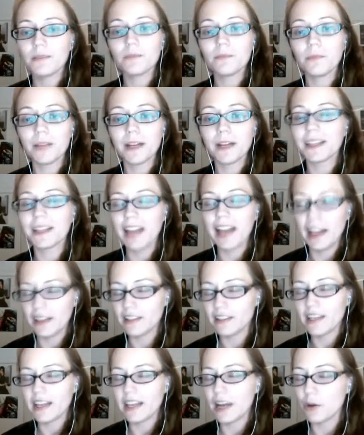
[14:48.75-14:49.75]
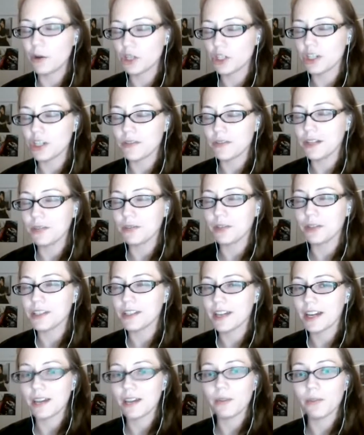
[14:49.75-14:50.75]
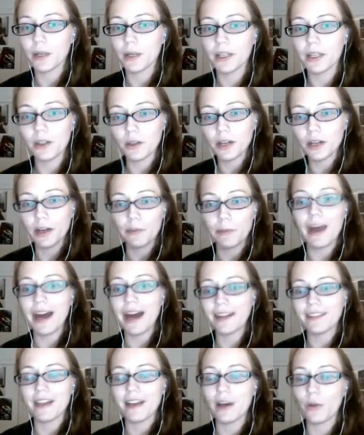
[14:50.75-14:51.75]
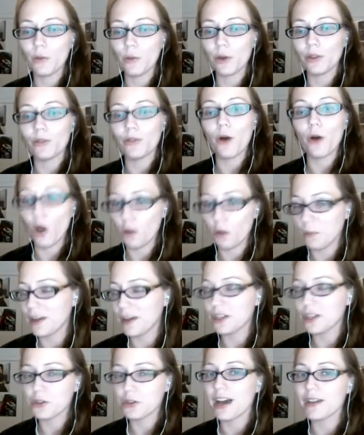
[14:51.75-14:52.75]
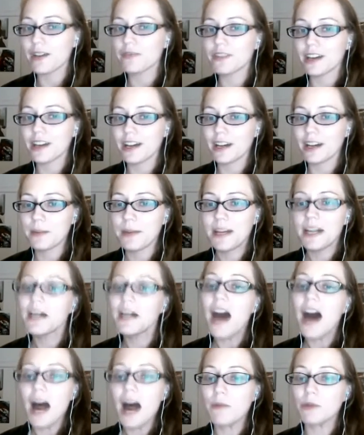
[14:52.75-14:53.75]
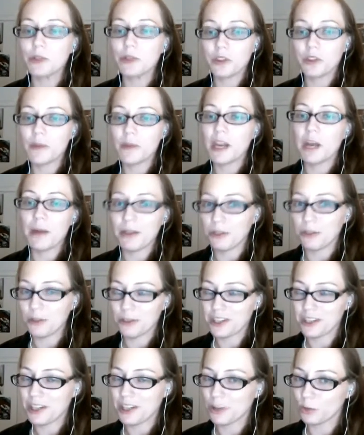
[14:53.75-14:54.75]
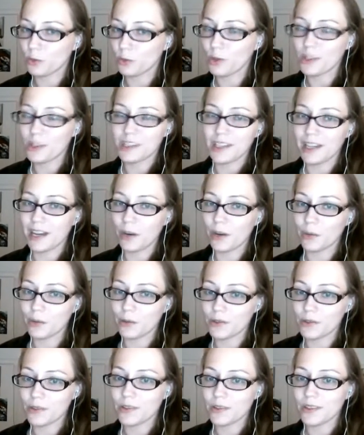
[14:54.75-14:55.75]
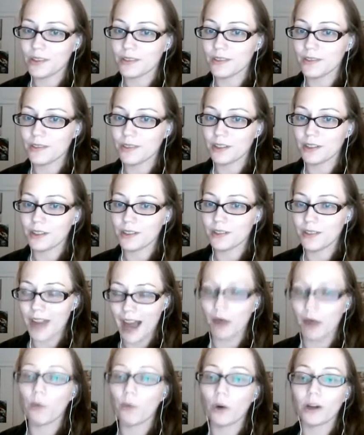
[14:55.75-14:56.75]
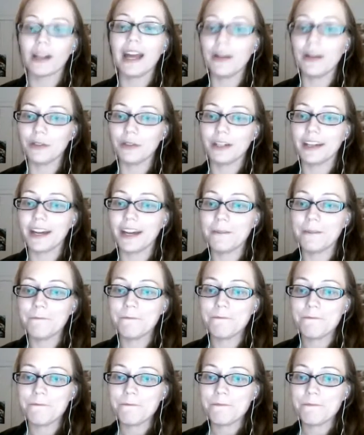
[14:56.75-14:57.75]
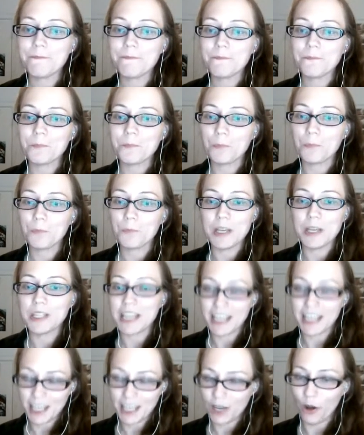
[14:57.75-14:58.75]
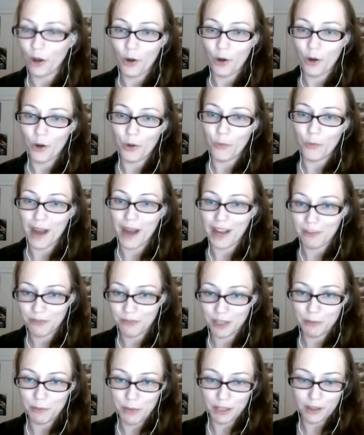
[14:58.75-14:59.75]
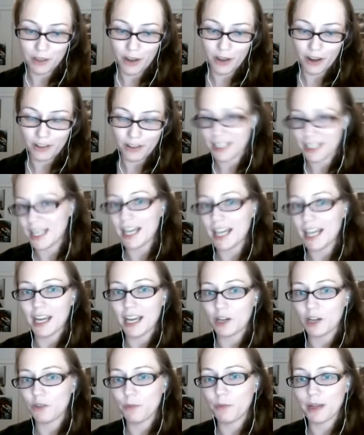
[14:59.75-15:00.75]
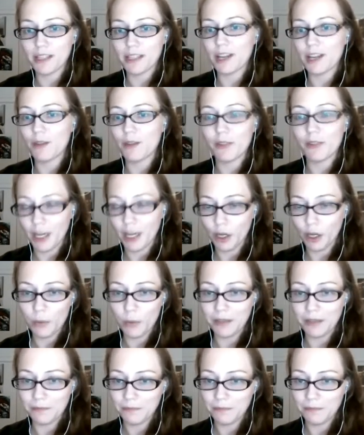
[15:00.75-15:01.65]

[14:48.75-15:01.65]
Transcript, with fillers: like 9-10-hour shifts every day. When you compact that with all of my drive time, I'm usually spending about 13 or 14 hours at work every day. Means I get home, I feed my dogs, I take care of myself, and I go to bed.